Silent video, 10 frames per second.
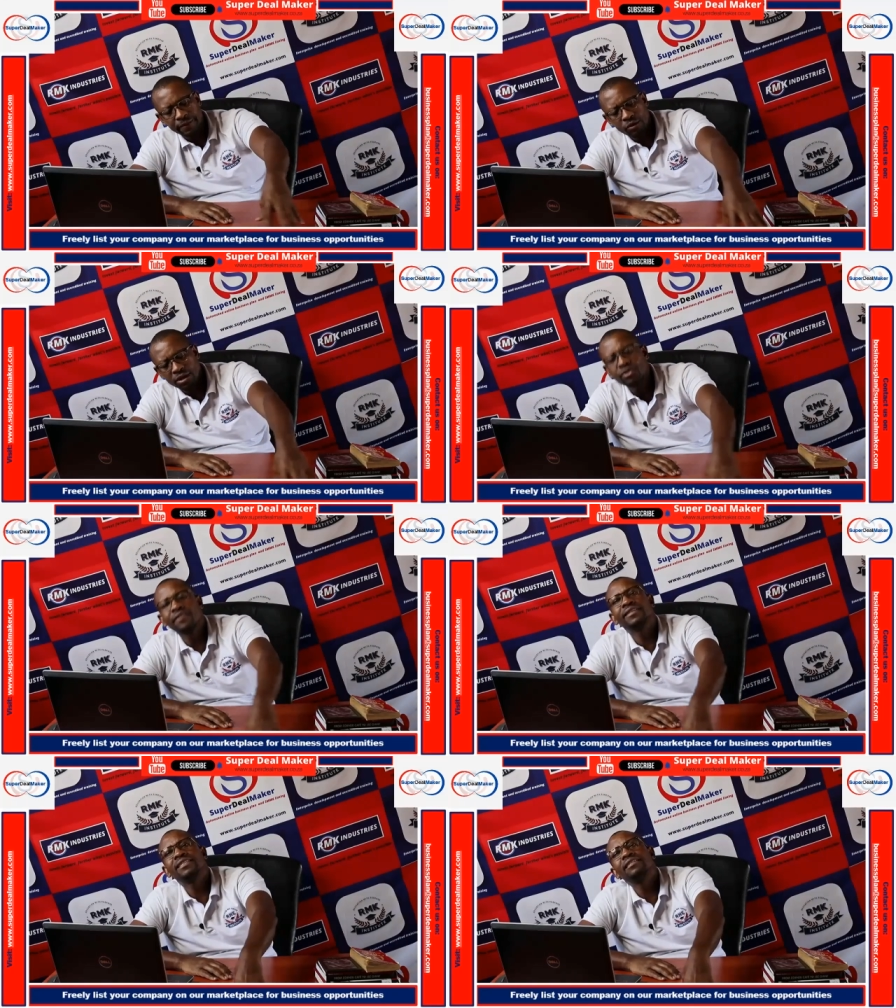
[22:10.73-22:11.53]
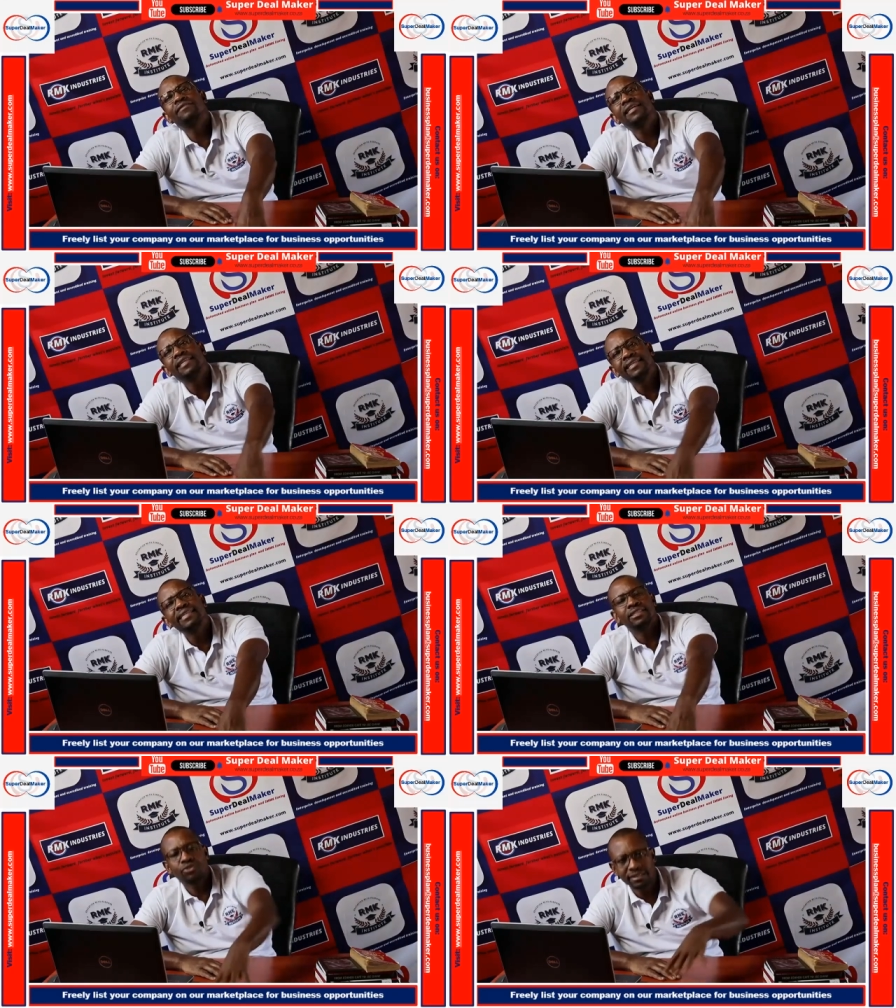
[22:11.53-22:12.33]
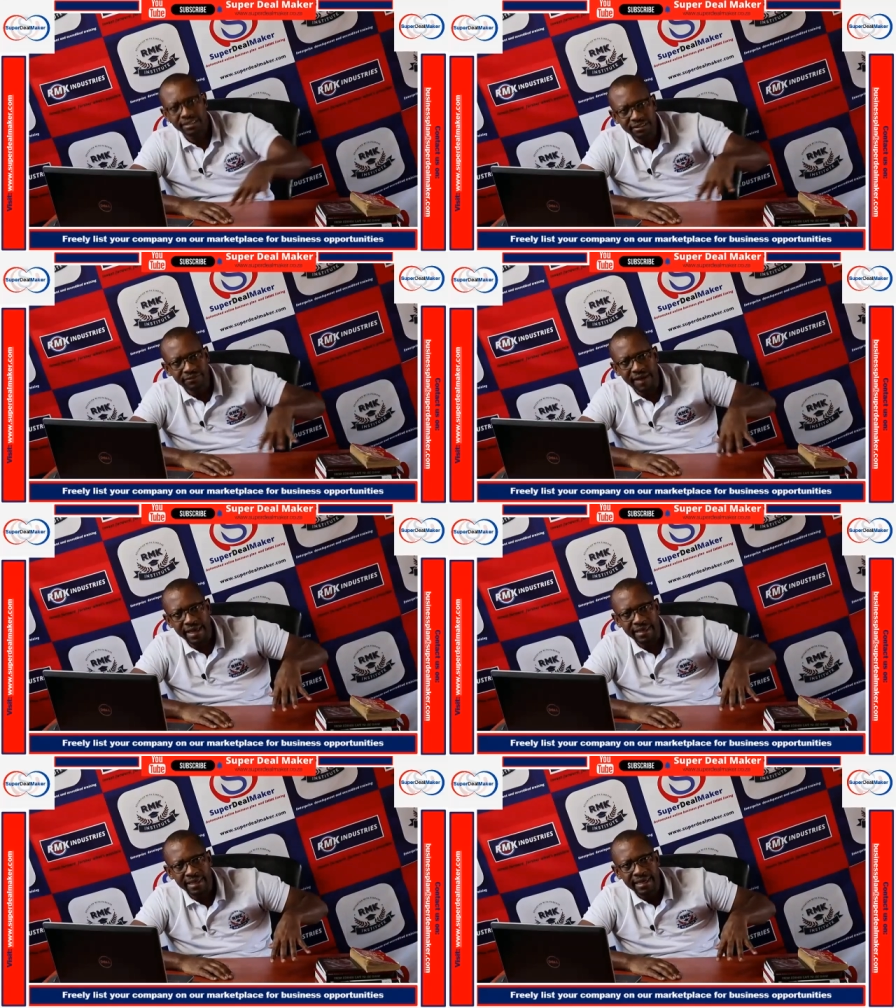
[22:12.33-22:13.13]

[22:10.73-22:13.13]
Once you have identified the needs, you identify